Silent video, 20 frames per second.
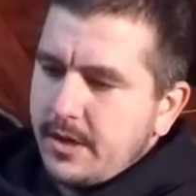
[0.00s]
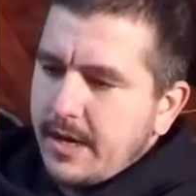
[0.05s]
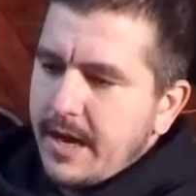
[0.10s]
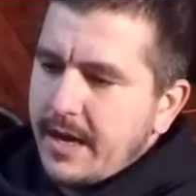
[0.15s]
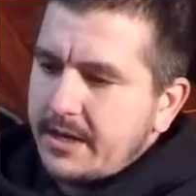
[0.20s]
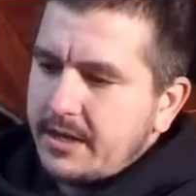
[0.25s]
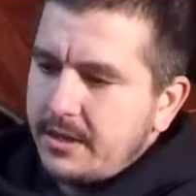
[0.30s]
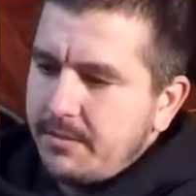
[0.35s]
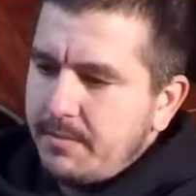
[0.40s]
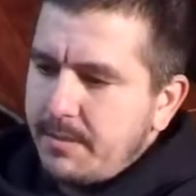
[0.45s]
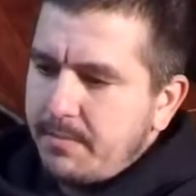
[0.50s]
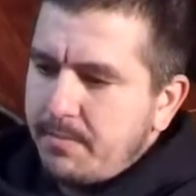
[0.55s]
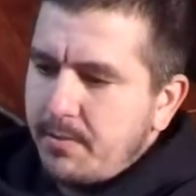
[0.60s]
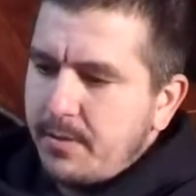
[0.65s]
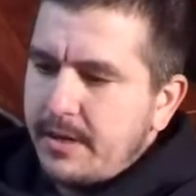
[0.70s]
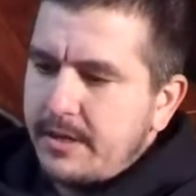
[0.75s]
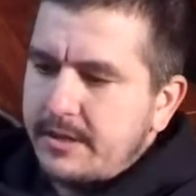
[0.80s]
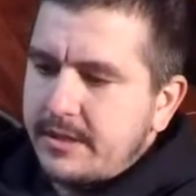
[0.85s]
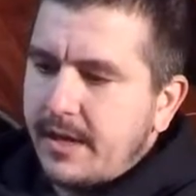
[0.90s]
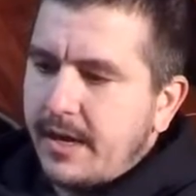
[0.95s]
actually be
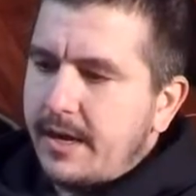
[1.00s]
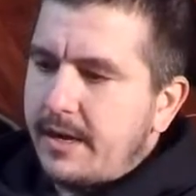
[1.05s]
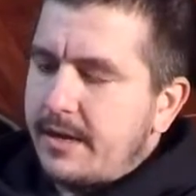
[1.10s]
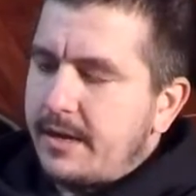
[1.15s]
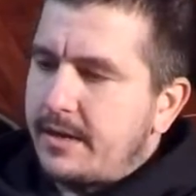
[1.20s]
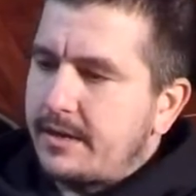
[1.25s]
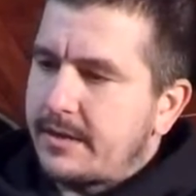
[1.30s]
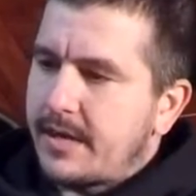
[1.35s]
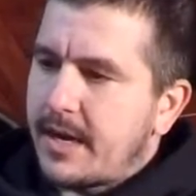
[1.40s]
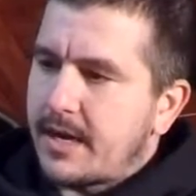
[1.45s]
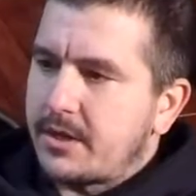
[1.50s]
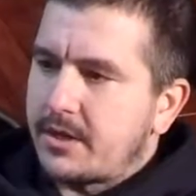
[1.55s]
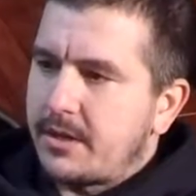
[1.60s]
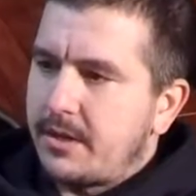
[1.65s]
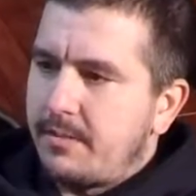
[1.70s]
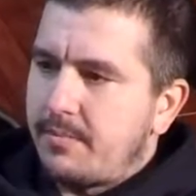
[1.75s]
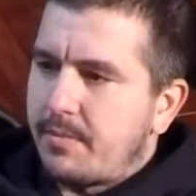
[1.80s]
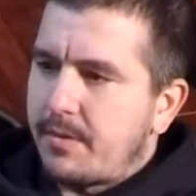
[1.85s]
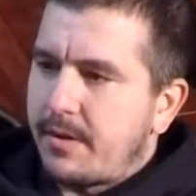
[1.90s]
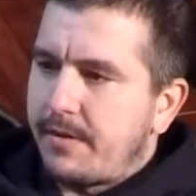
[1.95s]
pretty tight. It's
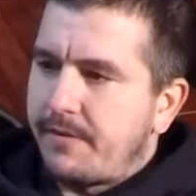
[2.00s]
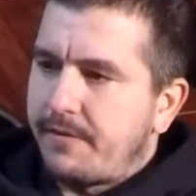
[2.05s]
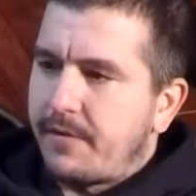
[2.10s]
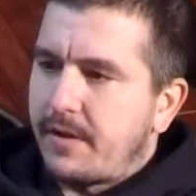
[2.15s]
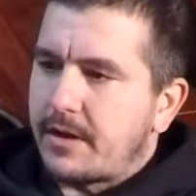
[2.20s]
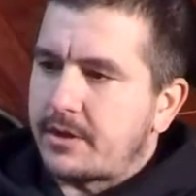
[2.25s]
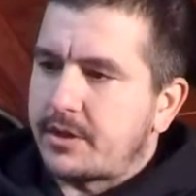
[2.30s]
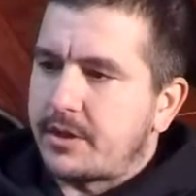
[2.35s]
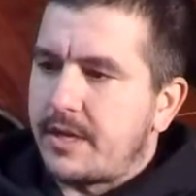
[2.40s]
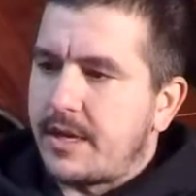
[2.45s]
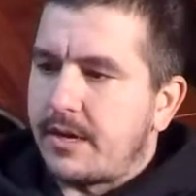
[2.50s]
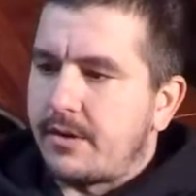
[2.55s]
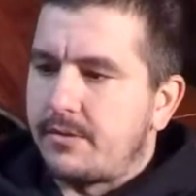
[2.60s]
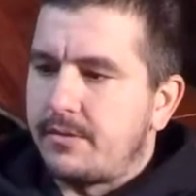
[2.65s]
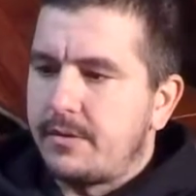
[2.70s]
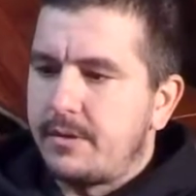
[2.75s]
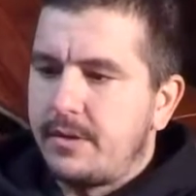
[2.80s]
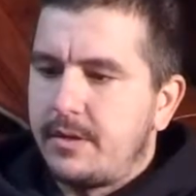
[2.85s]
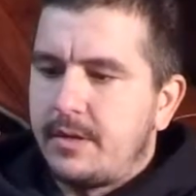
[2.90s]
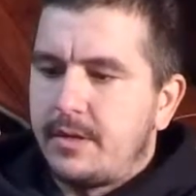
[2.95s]
actually pretty flush now.
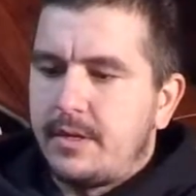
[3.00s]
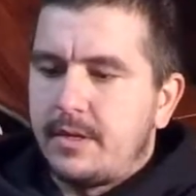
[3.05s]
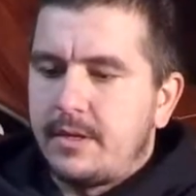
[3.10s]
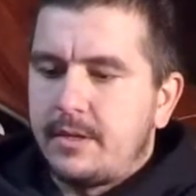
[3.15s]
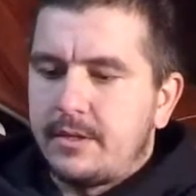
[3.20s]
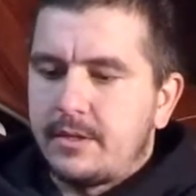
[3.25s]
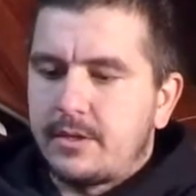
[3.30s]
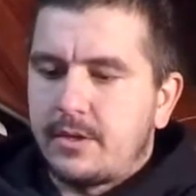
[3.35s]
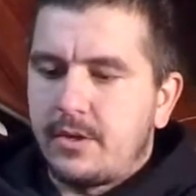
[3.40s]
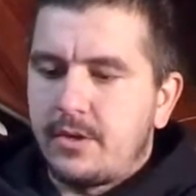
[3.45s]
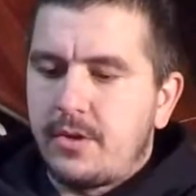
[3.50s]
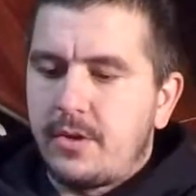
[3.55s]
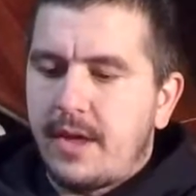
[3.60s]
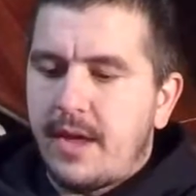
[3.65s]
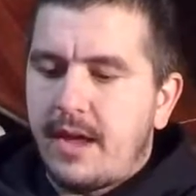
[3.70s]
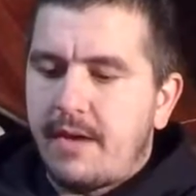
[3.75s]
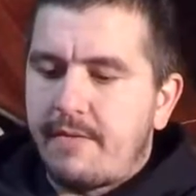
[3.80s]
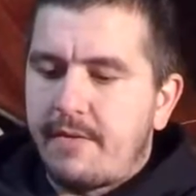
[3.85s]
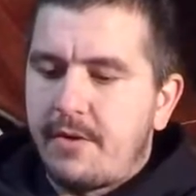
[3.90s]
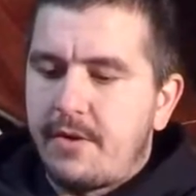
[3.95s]
So you
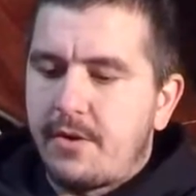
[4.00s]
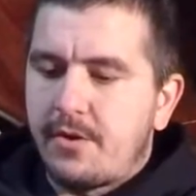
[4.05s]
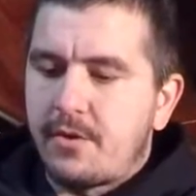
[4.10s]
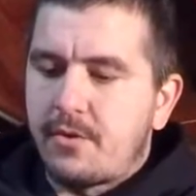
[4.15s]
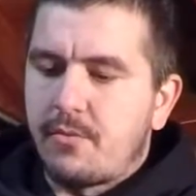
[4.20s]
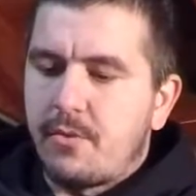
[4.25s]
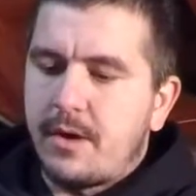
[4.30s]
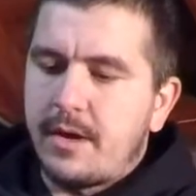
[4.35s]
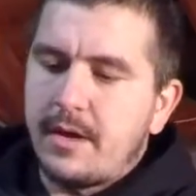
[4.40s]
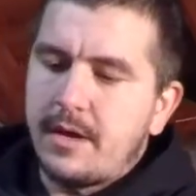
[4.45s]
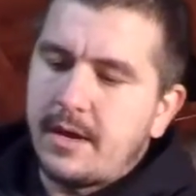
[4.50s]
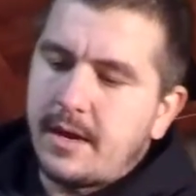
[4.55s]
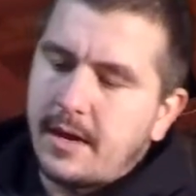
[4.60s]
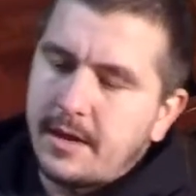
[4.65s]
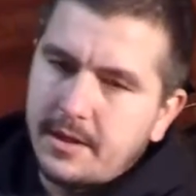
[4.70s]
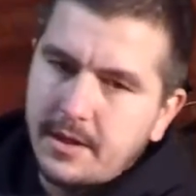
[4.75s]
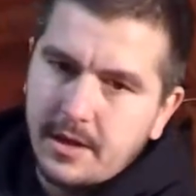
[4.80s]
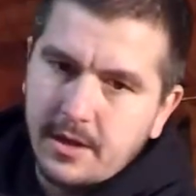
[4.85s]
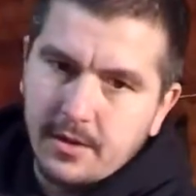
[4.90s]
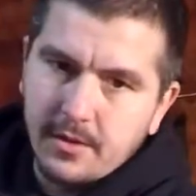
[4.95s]
have another one
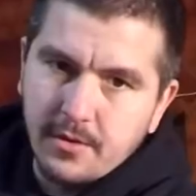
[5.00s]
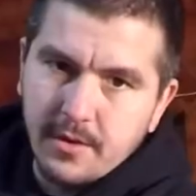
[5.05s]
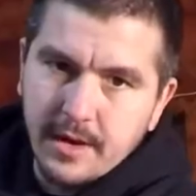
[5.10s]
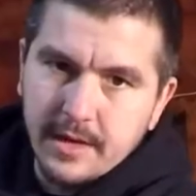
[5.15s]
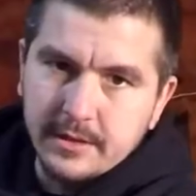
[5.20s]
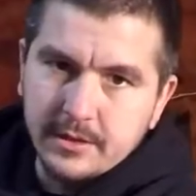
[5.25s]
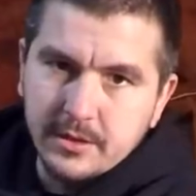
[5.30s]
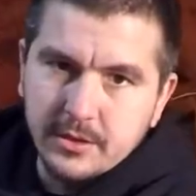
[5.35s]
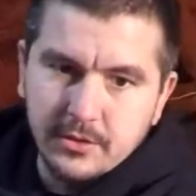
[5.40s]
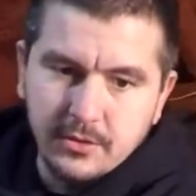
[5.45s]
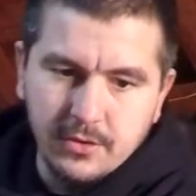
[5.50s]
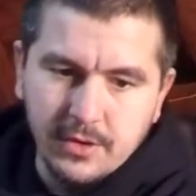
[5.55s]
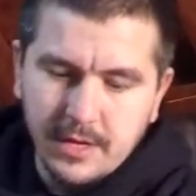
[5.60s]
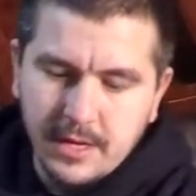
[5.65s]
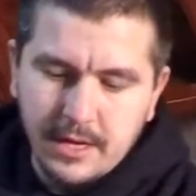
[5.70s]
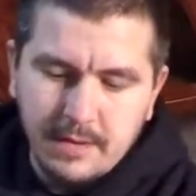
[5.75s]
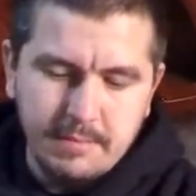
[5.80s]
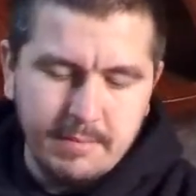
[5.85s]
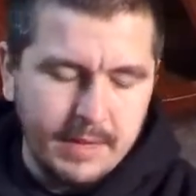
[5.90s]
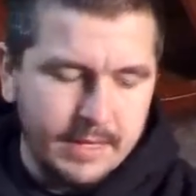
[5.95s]
on the other end too.
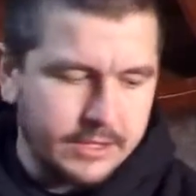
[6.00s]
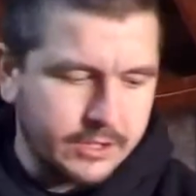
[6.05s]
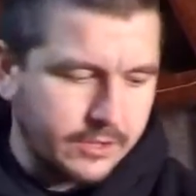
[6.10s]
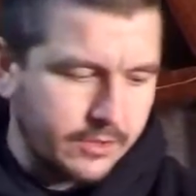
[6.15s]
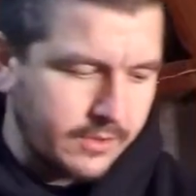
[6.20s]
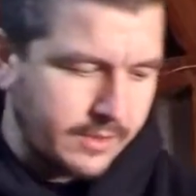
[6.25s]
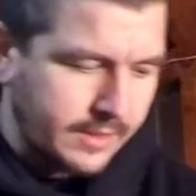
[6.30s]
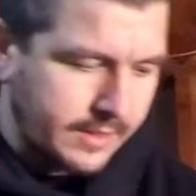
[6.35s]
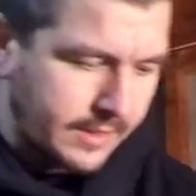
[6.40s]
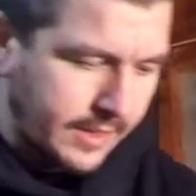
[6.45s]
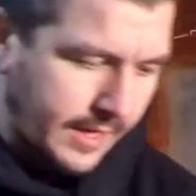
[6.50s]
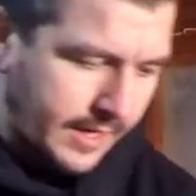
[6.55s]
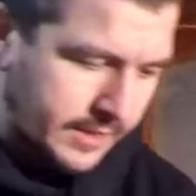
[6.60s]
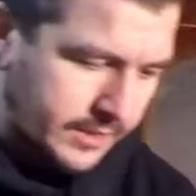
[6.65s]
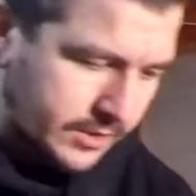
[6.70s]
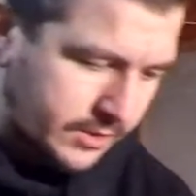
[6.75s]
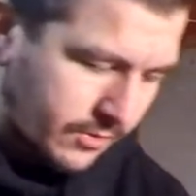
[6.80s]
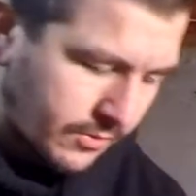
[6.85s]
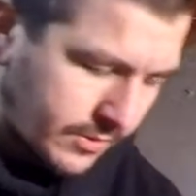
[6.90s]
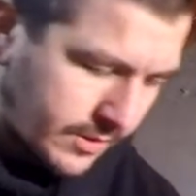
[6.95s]
Make sure that that
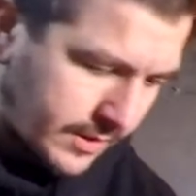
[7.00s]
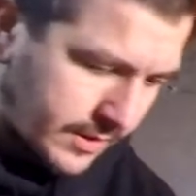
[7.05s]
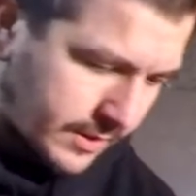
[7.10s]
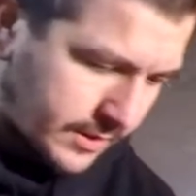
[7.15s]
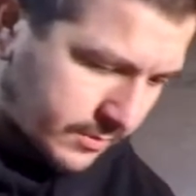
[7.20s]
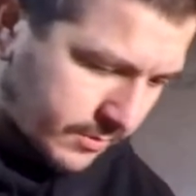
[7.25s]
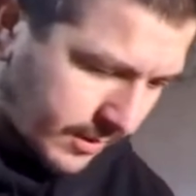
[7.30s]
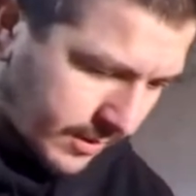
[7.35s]
is screwed in as